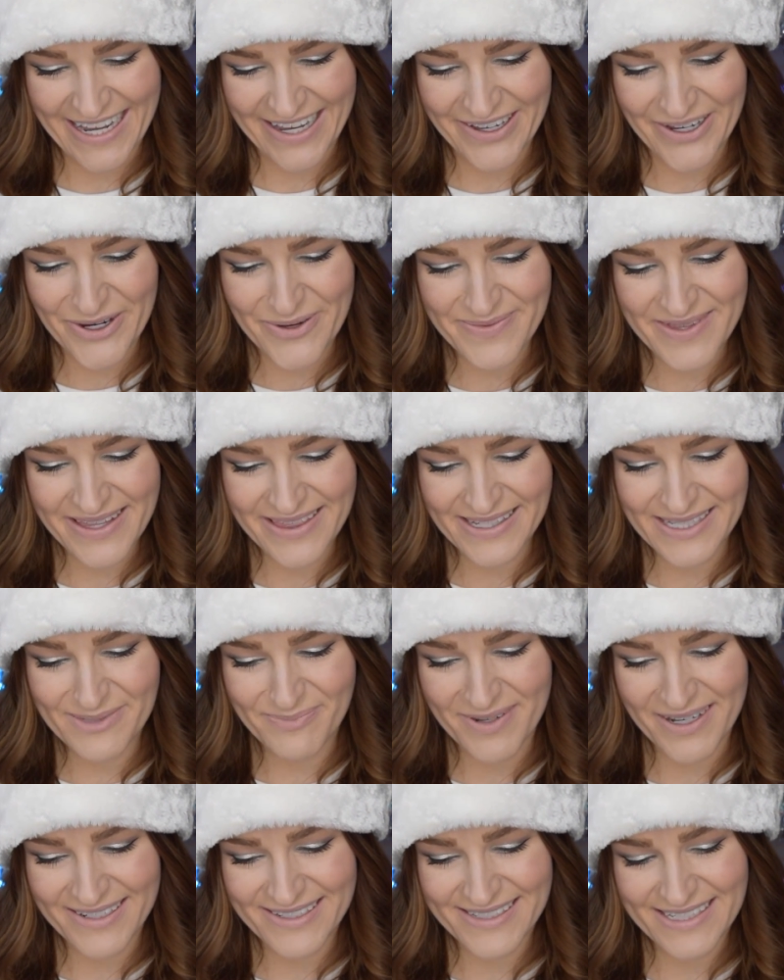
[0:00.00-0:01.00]
I hope that this
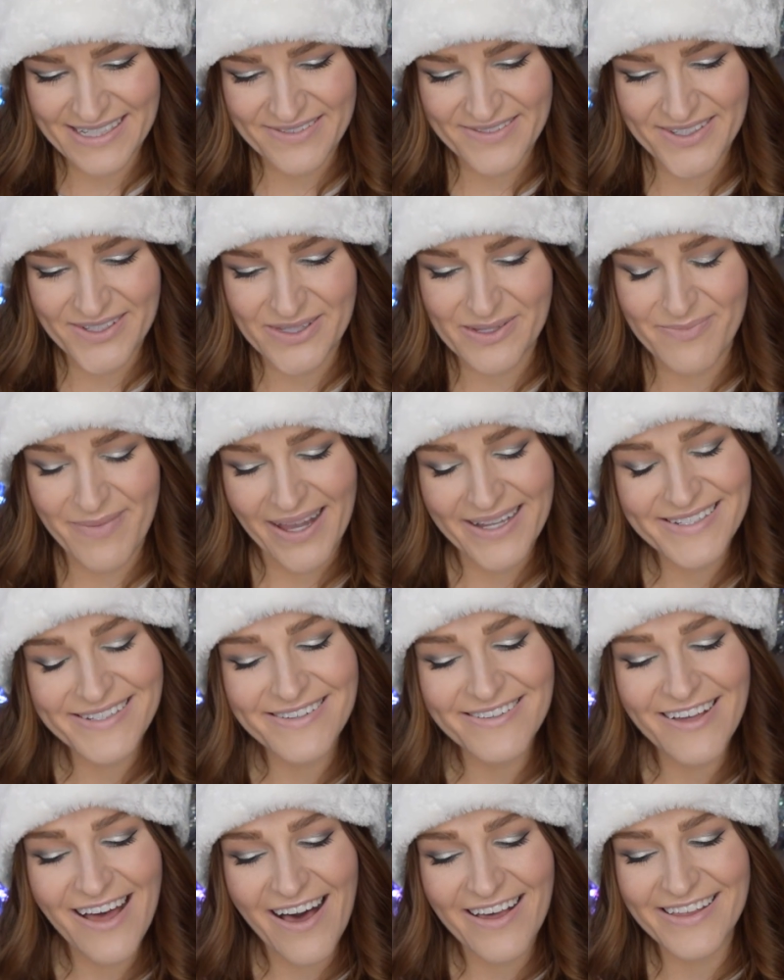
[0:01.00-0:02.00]
box gives you the
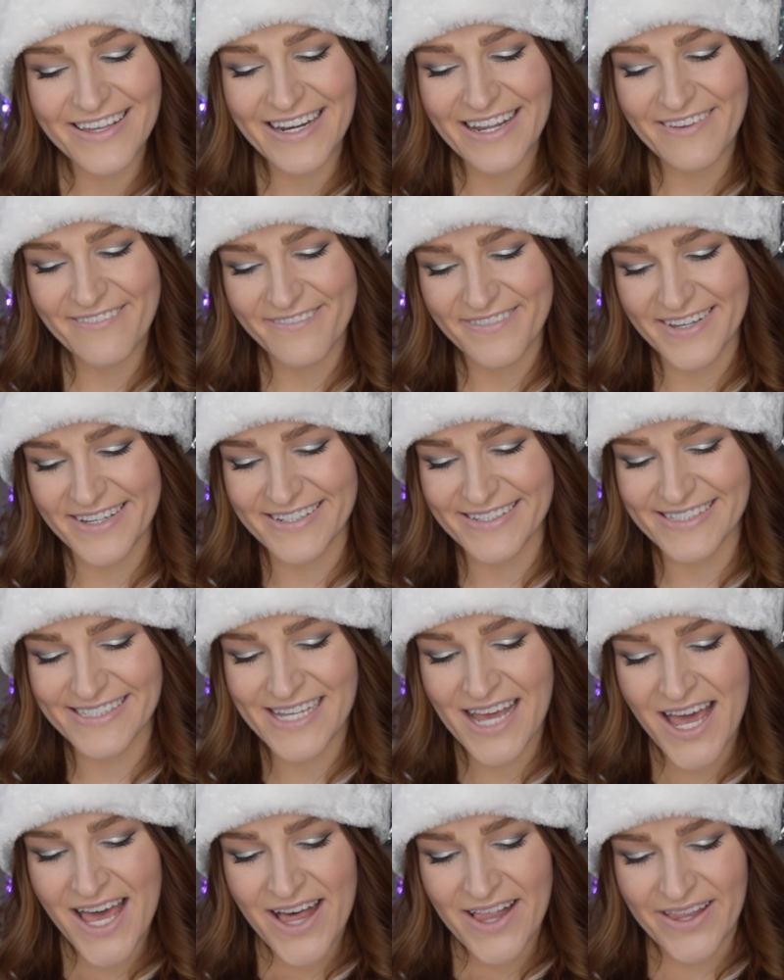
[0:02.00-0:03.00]
magical holiday feels
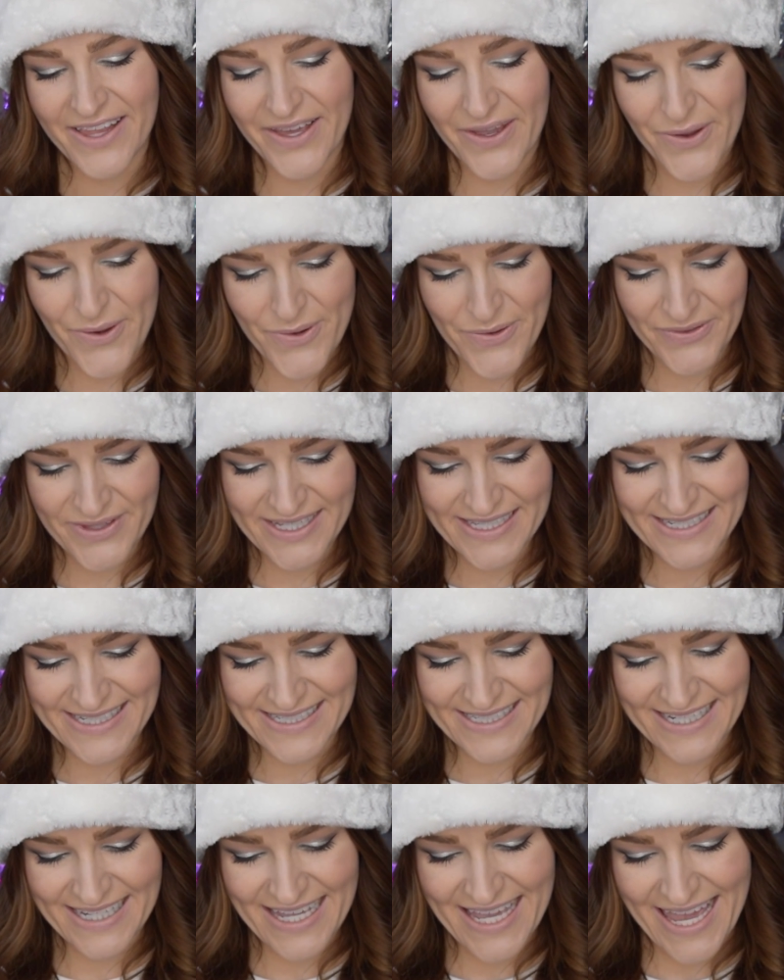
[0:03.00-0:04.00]
like only
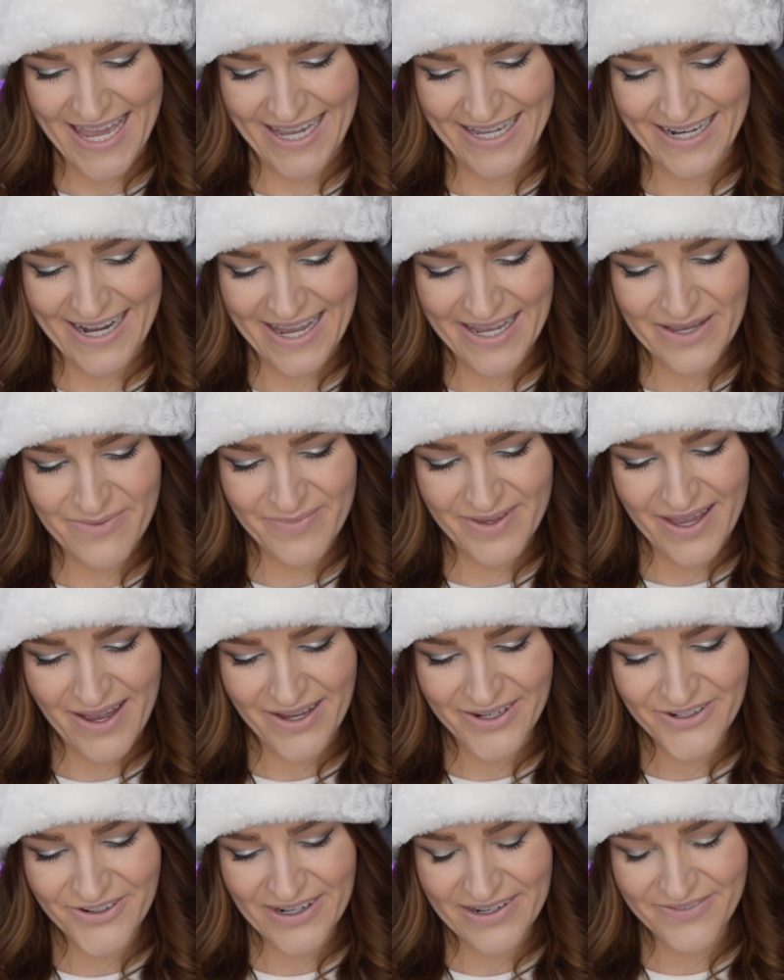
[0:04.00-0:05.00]
Disney can. I am
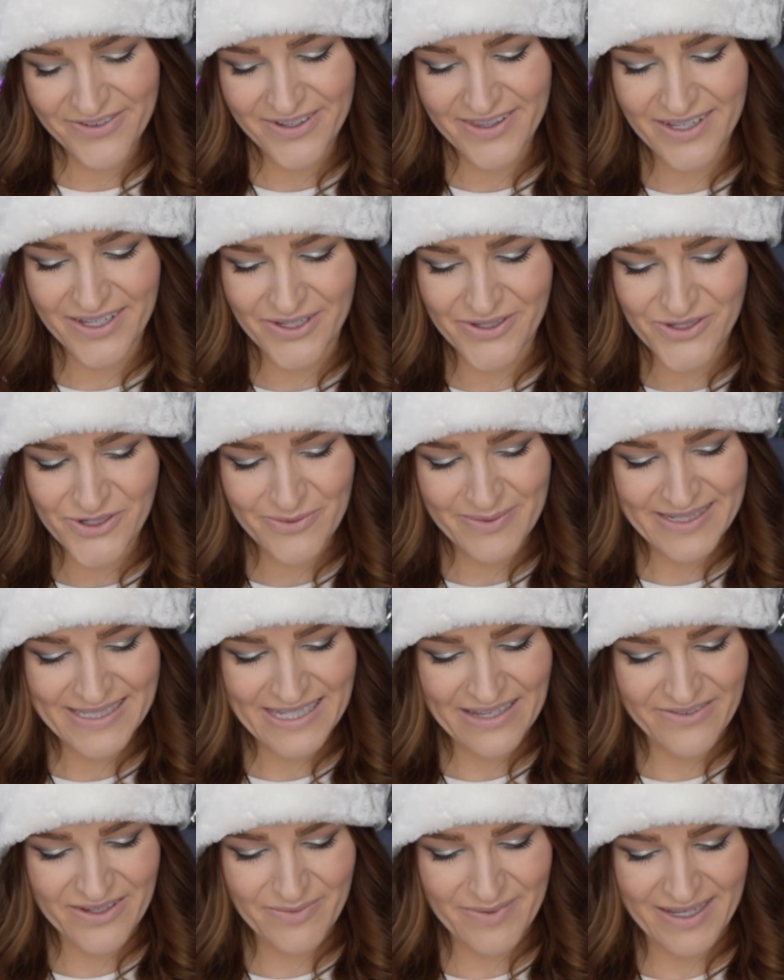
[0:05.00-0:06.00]
beyond grateful that YouTube has
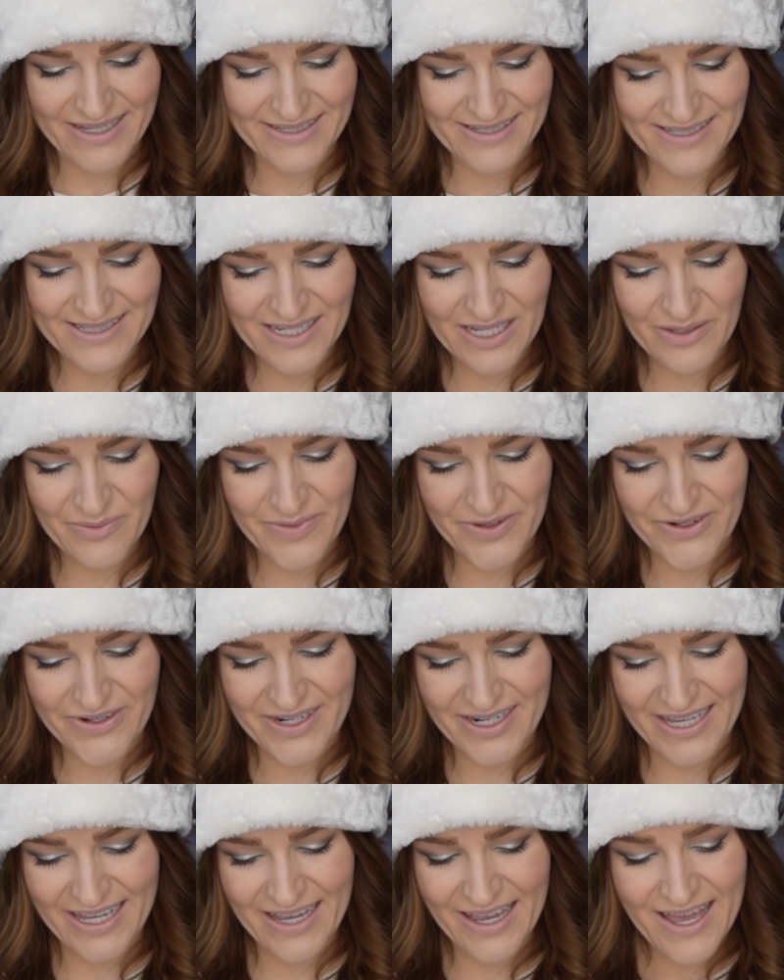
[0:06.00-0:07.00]
given me a Disney
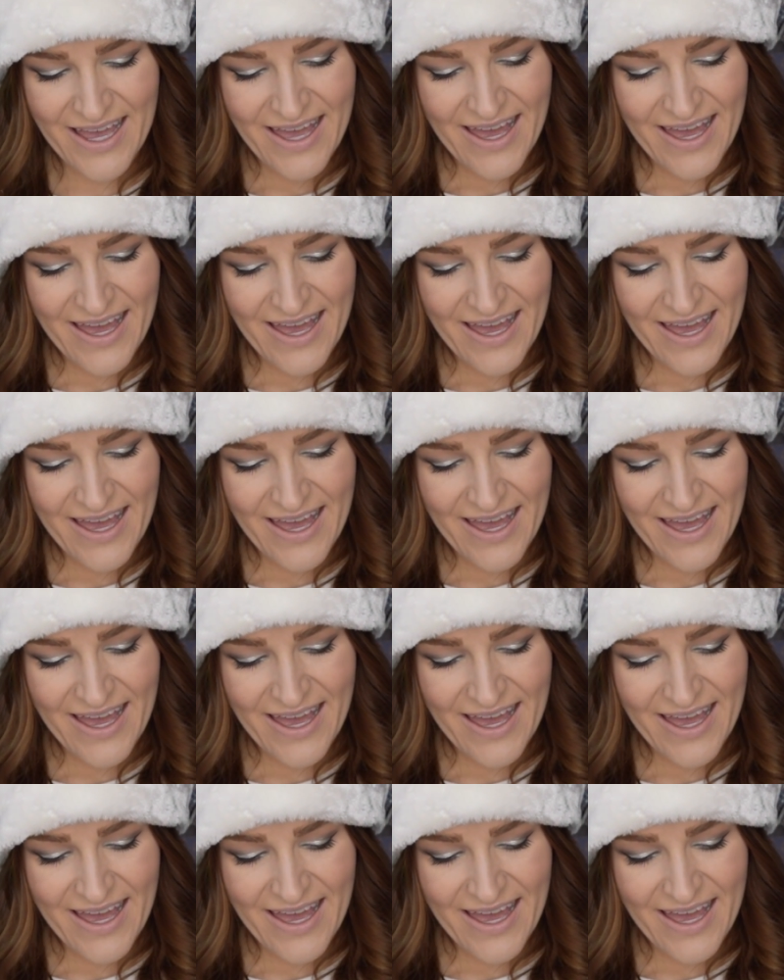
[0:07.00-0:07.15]
community.